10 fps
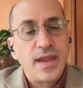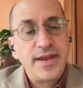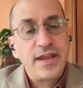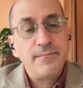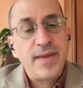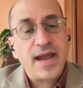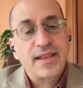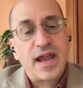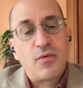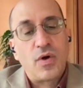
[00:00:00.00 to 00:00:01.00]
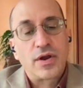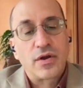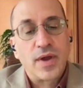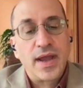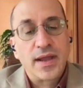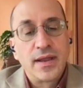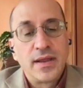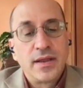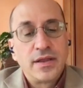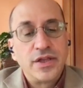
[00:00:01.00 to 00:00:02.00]
and impact that waterway
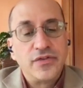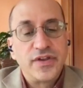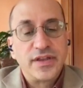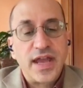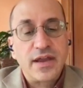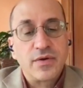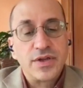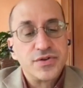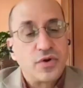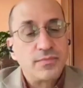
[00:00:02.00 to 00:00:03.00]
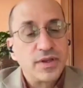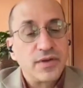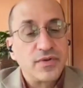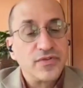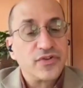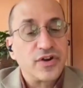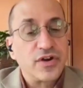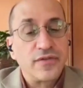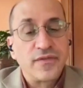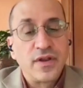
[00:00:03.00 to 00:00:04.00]
using language normally
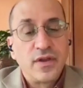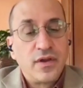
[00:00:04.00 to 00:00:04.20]
reserved